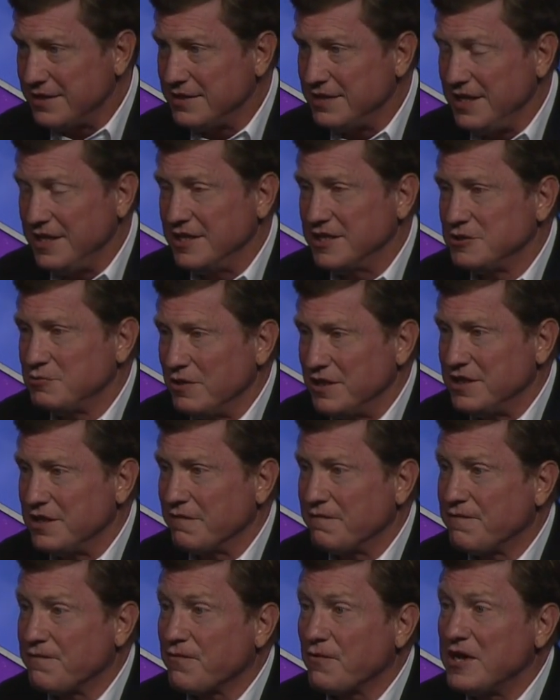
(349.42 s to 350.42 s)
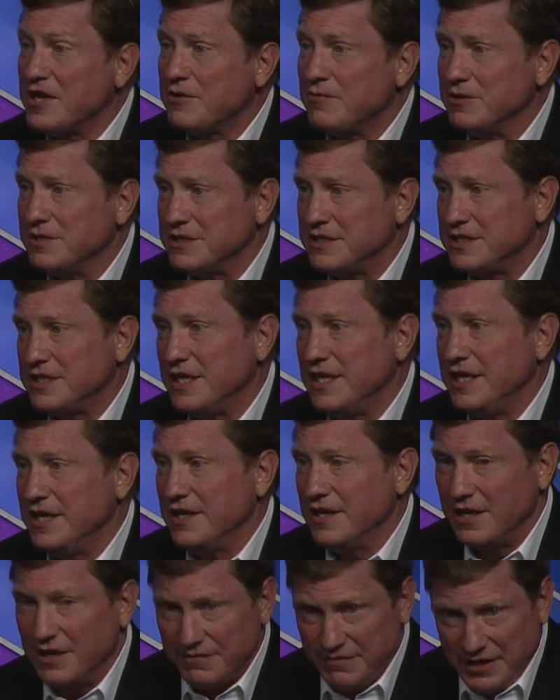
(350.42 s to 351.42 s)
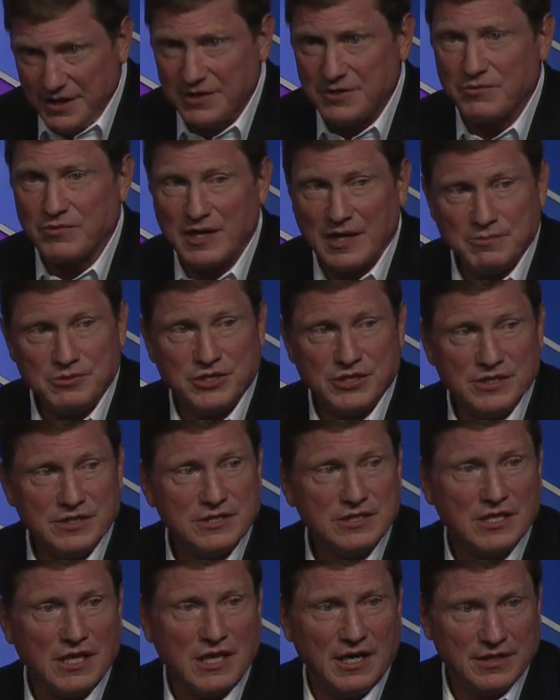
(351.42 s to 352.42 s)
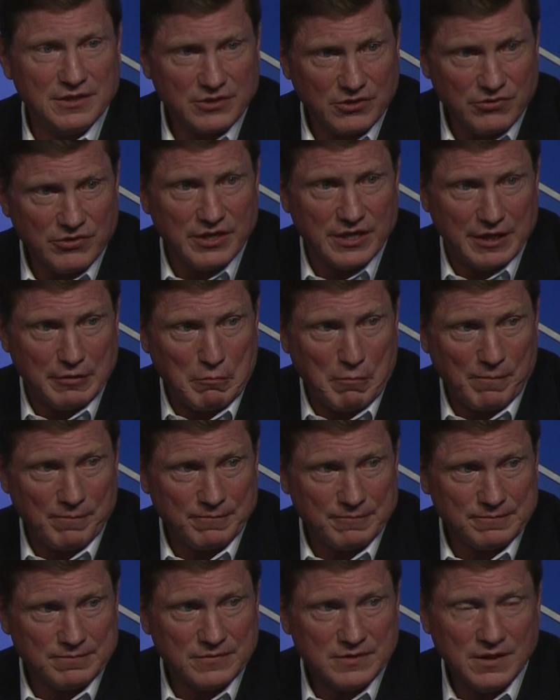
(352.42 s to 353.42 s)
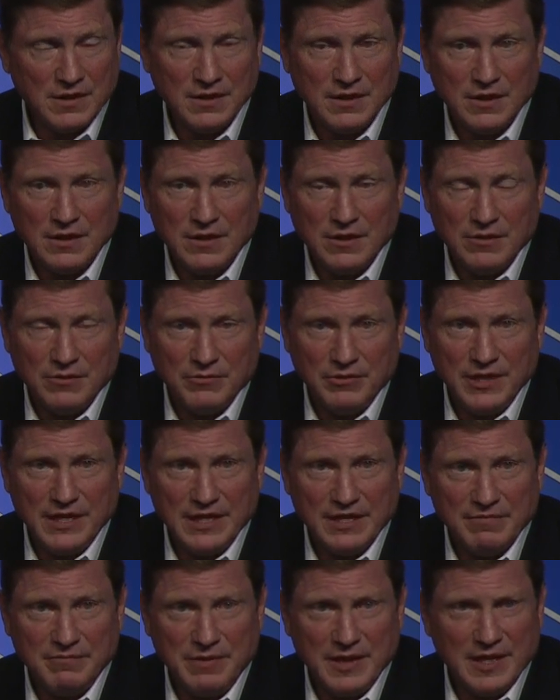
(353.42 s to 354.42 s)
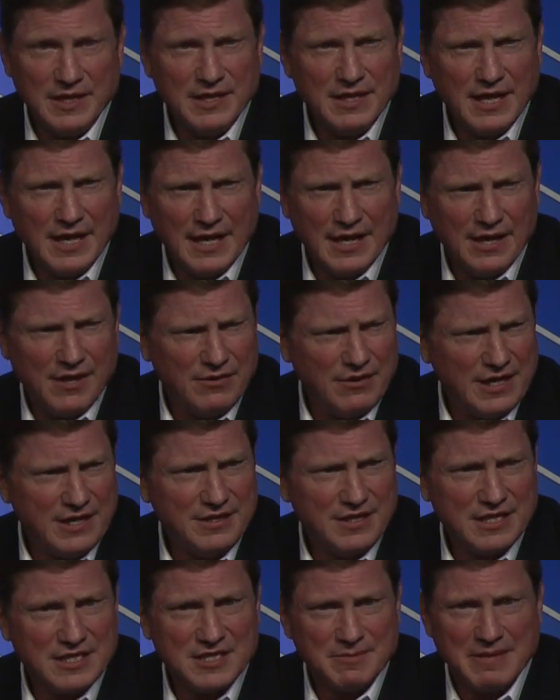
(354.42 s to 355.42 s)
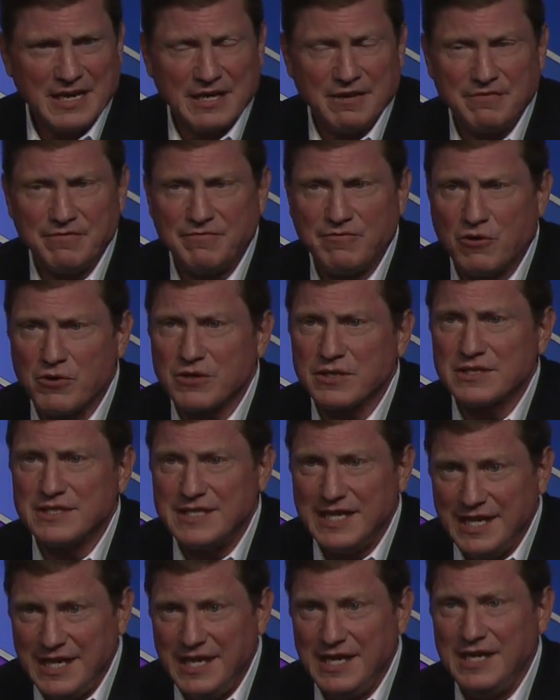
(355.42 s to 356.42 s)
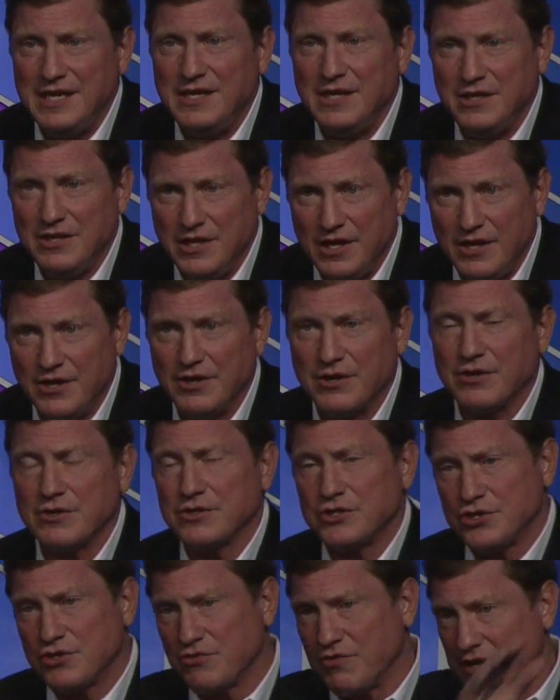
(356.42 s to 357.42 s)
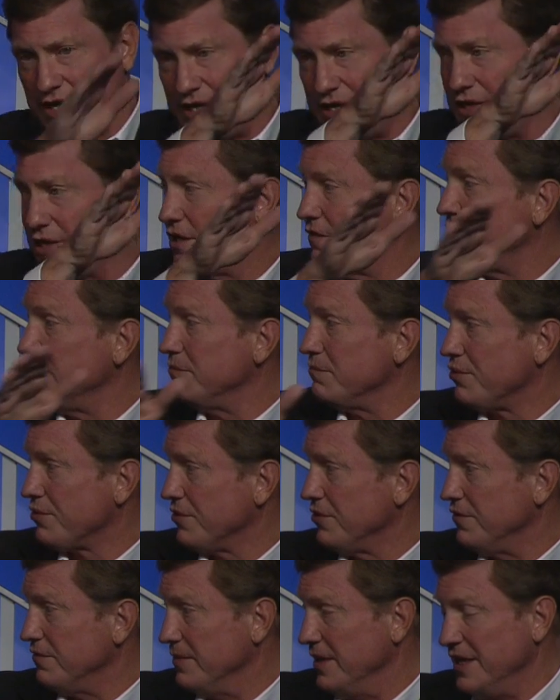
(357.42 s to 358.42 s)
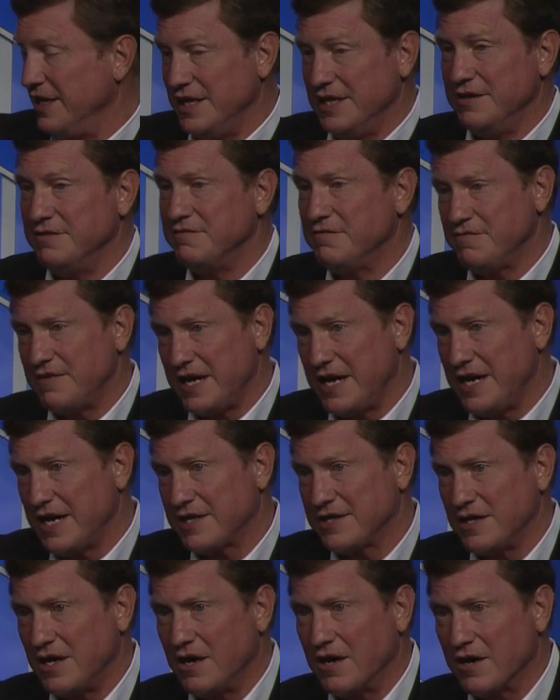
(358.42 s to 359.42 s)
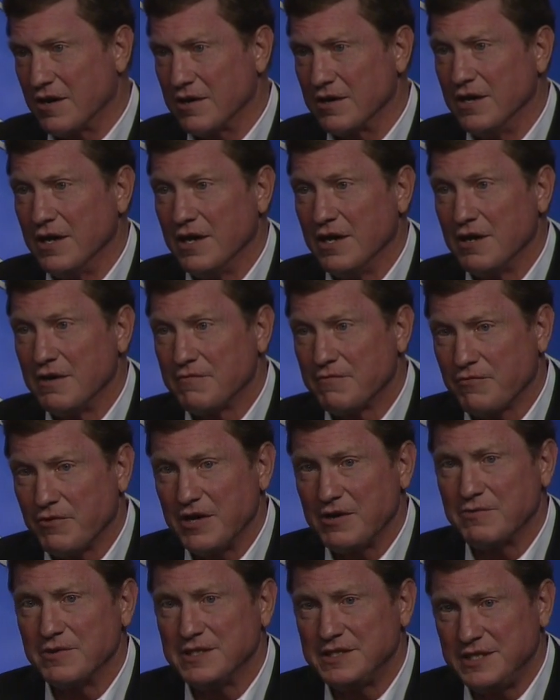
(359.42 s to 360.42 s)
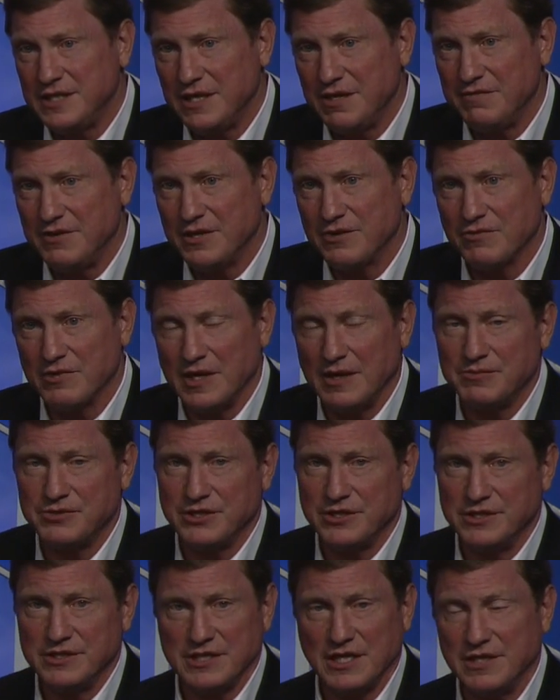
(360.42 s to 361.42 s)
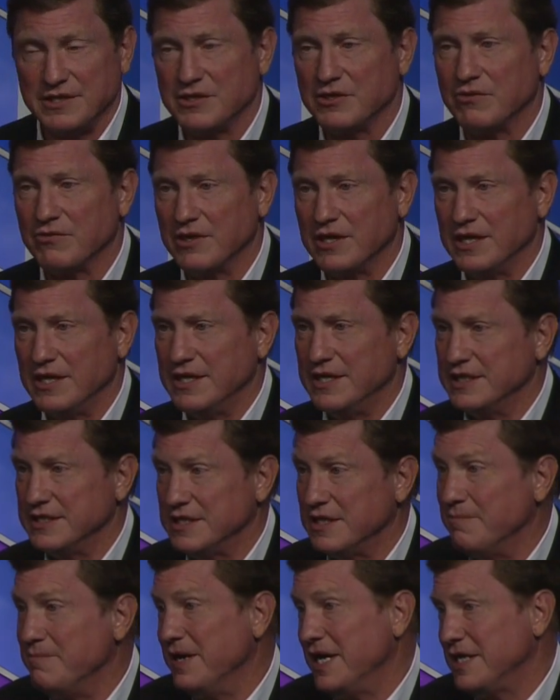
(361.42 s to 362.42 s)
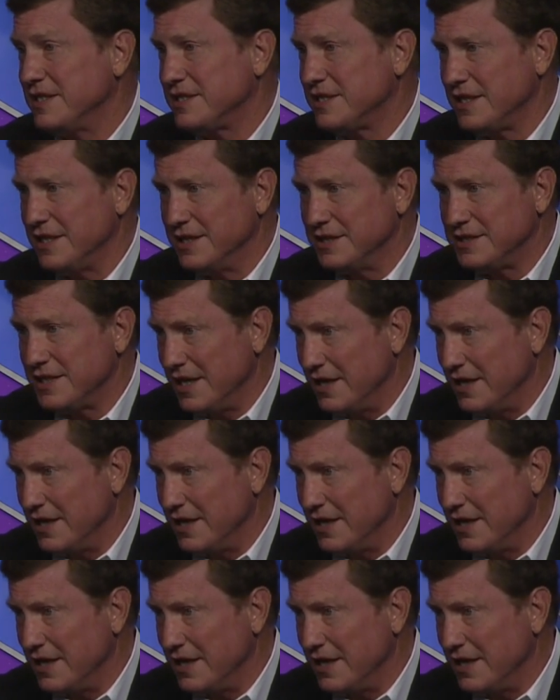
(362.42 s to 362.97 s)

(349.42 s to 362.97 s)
deals with the frequency of interruptions on the grid we have been now, I think it's about a 14 year trend of improvement. And in fact, our frequency of interruptions on the grid is the best it's